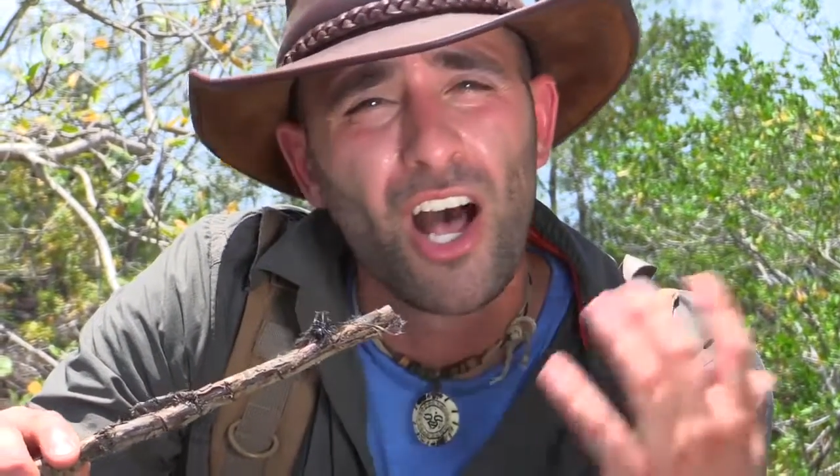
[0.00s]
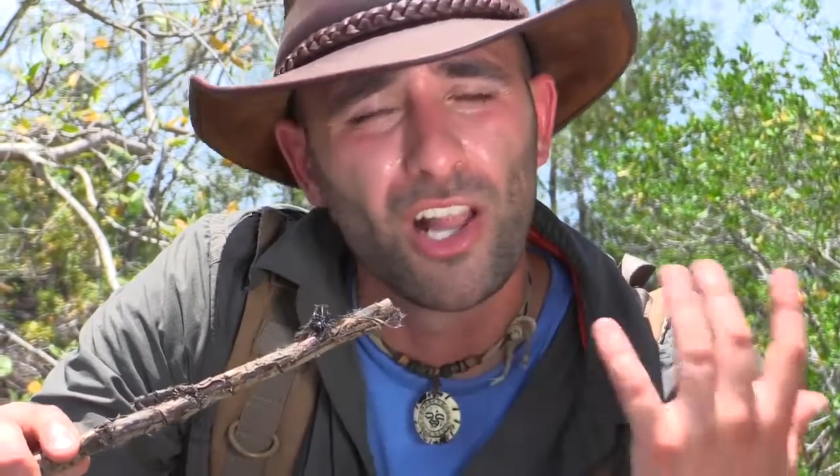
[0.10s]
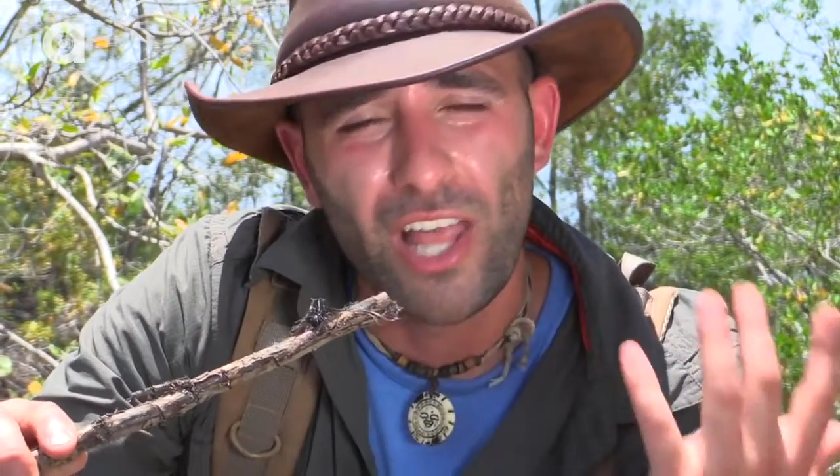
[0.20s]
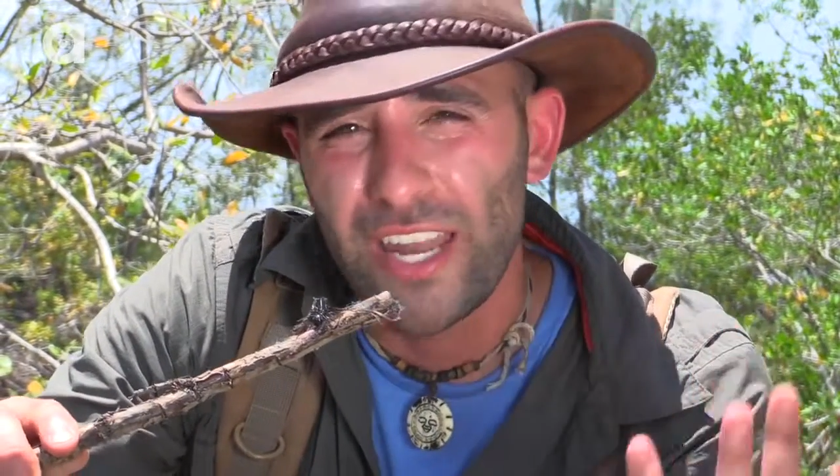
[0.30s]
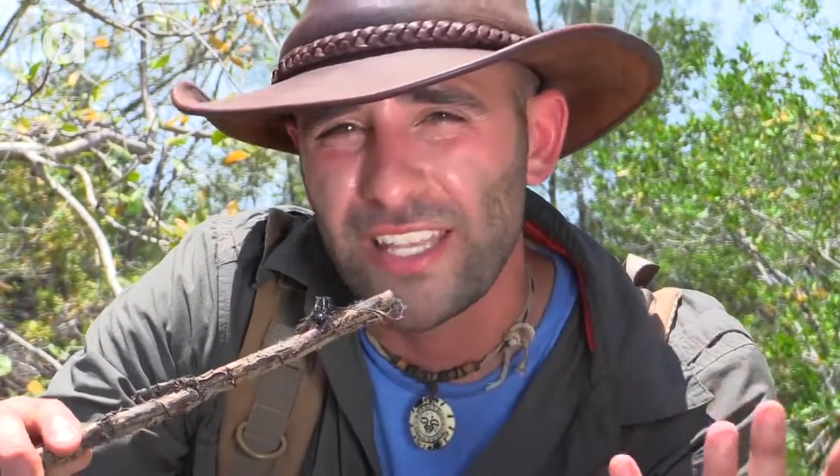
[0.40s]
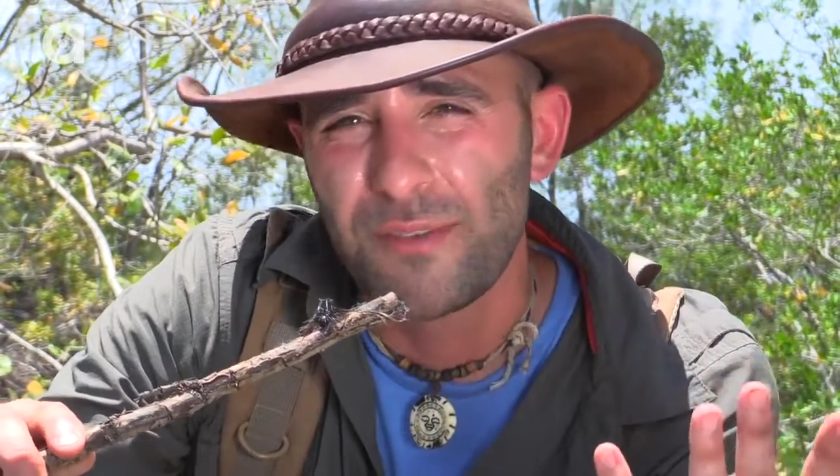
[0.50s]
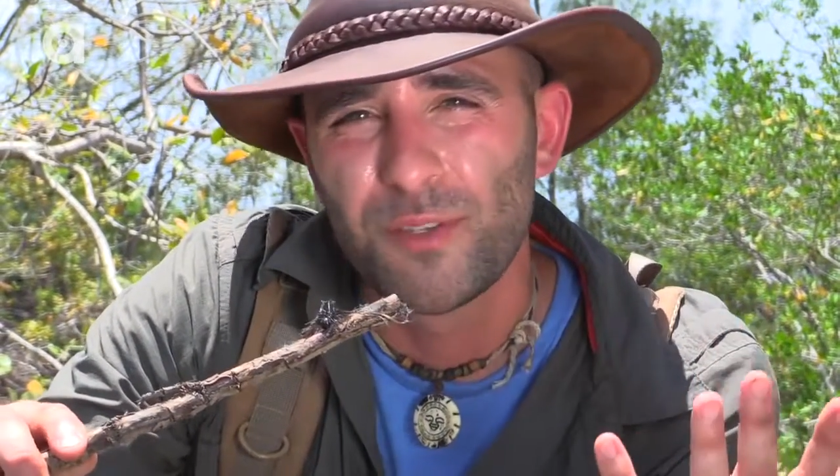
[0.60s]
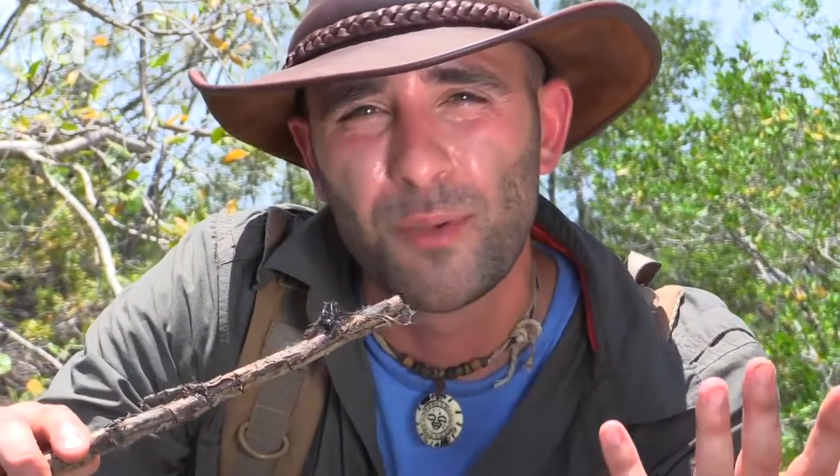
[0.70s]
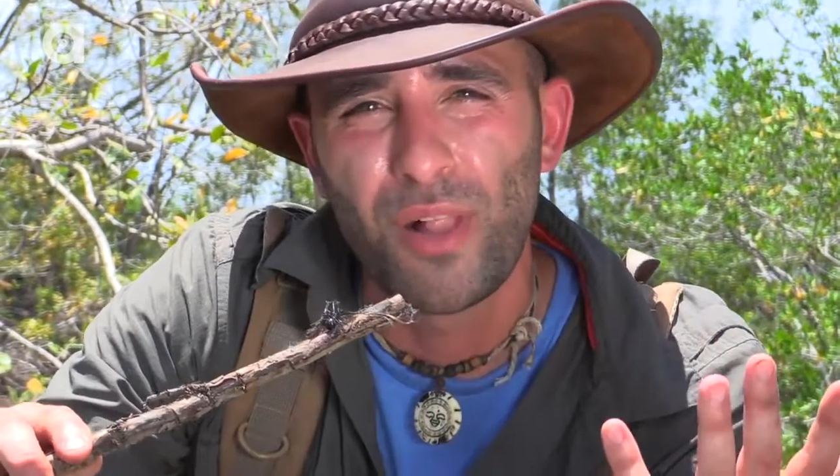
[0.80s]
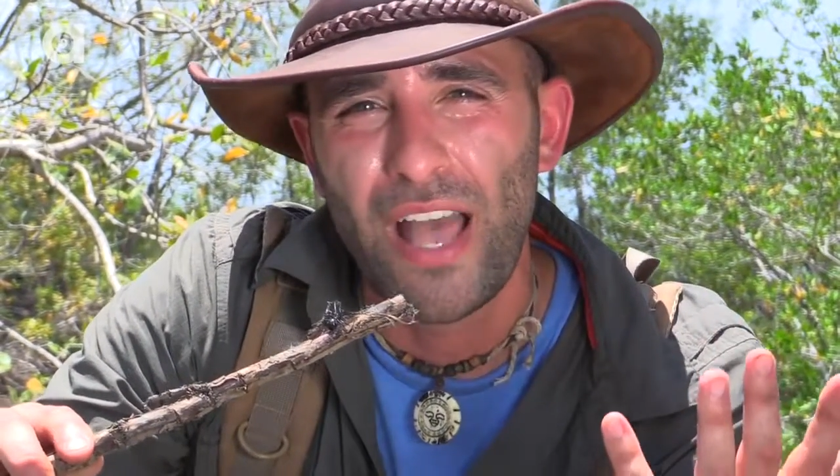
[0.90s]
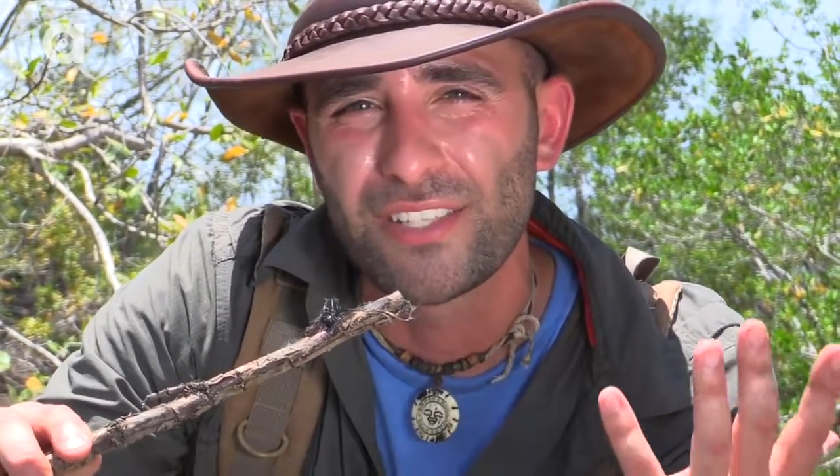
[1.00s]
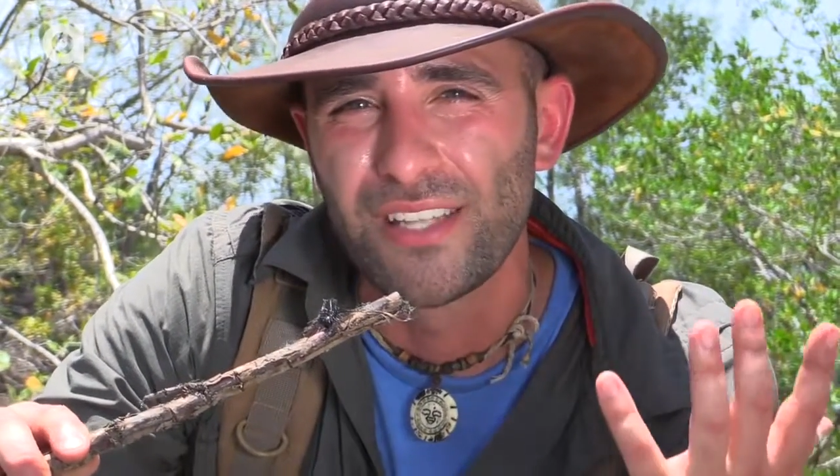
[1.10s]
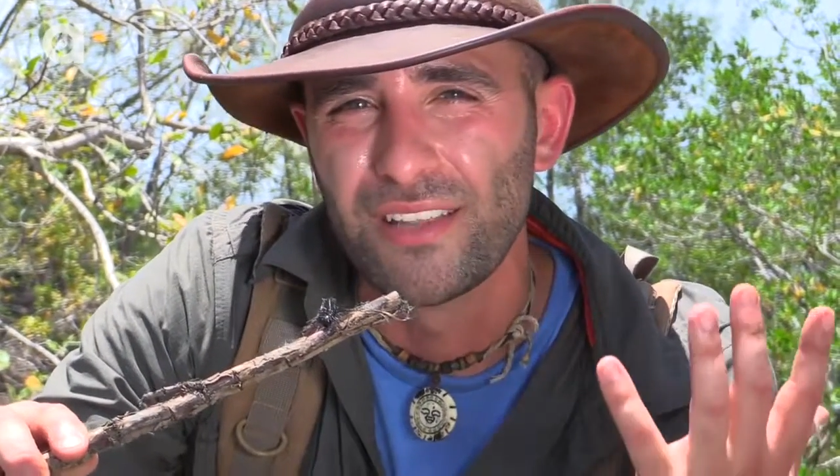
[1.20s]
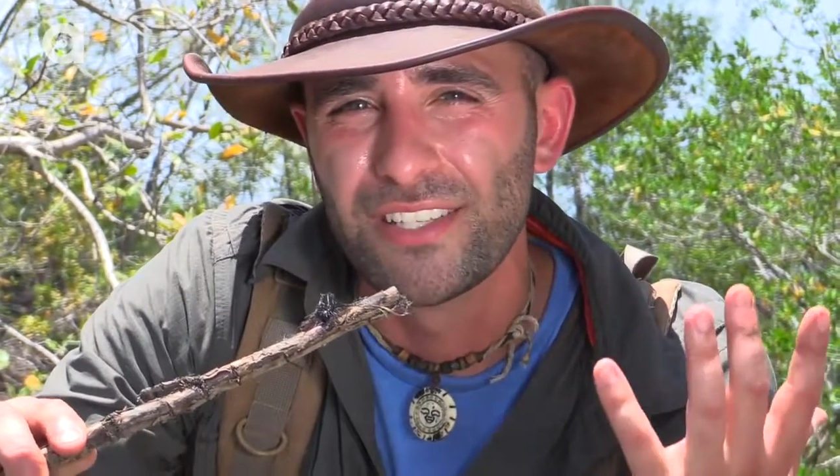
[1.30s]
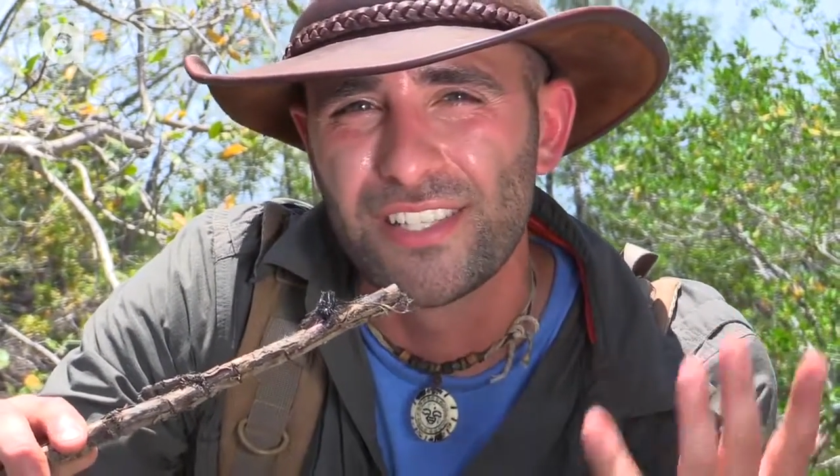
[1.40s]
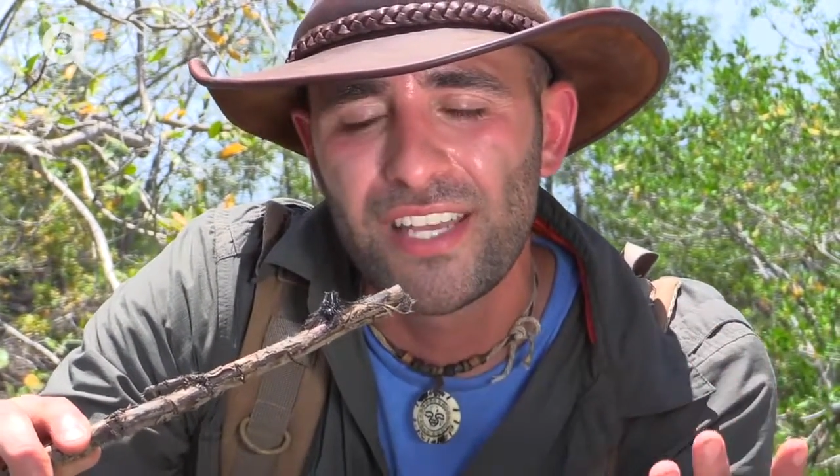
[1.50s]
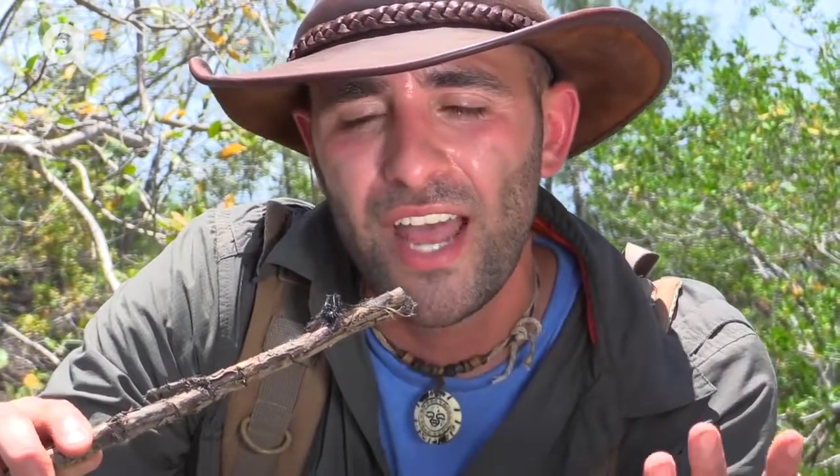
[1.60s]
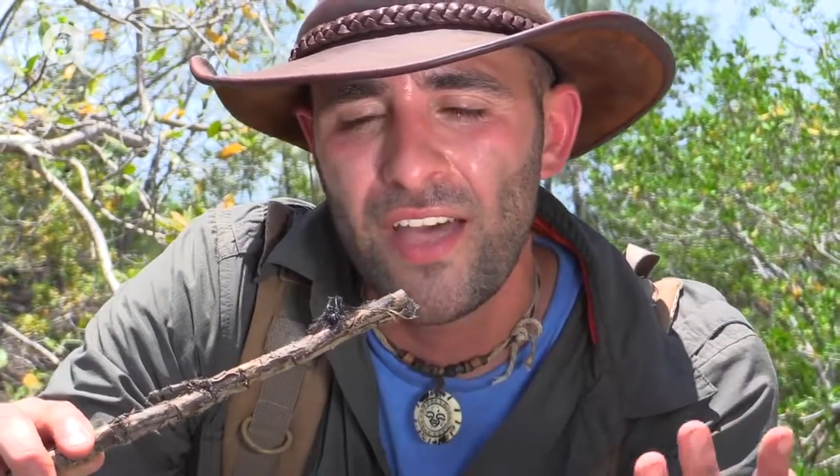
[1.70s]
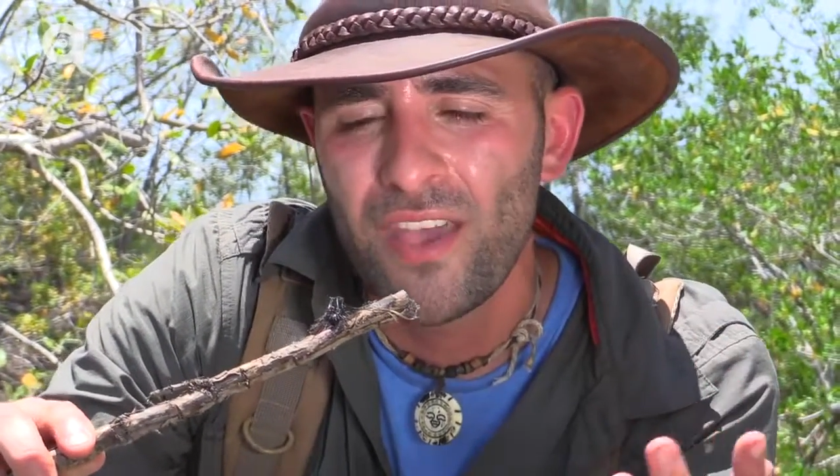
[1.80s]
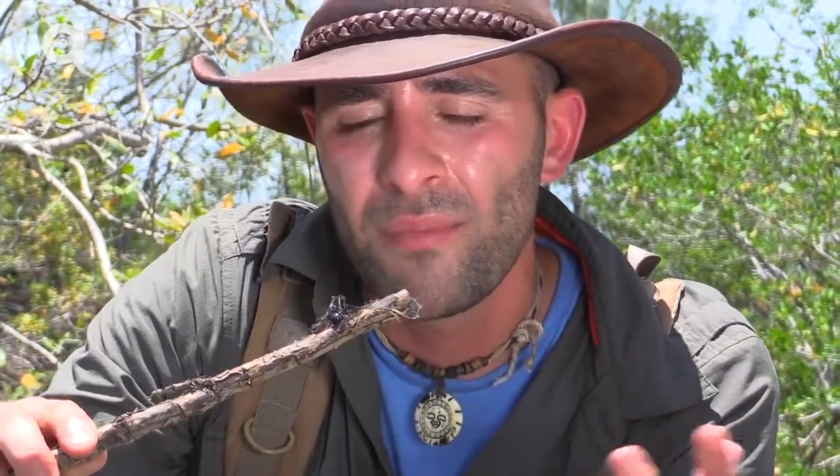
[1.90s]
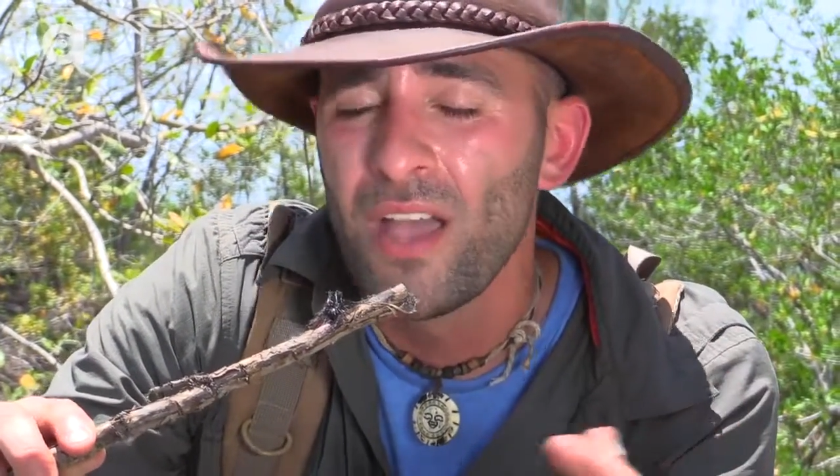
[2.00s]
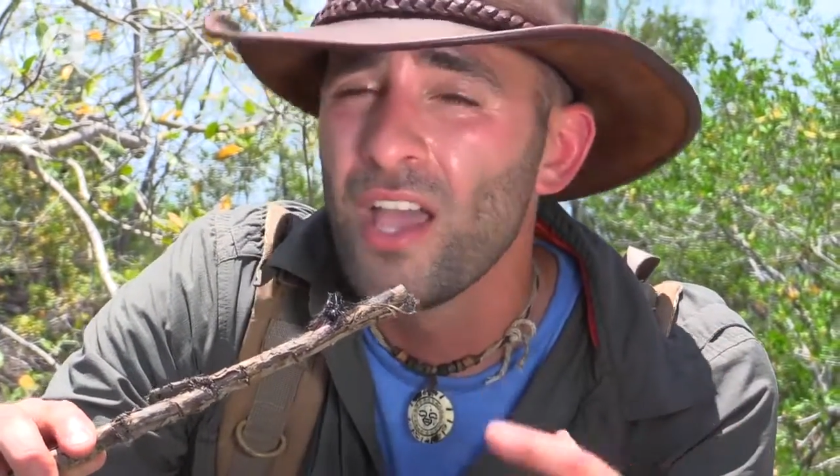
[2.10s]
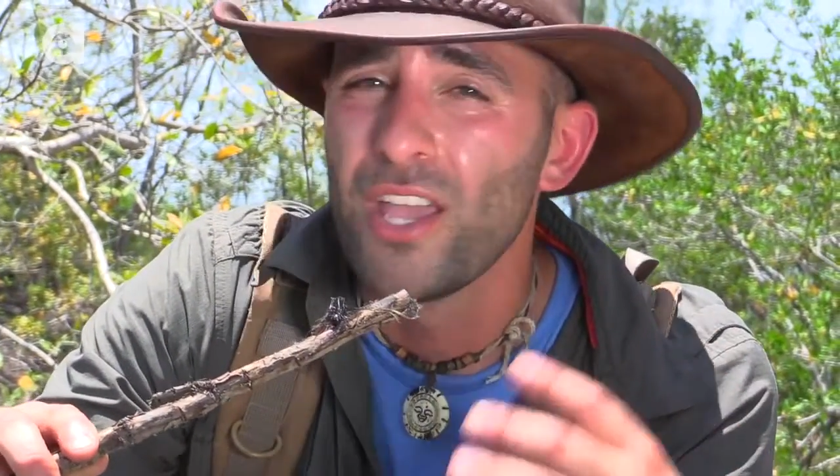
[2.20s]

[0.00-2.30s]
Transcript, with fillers: A lot of times people accidentally sit on them.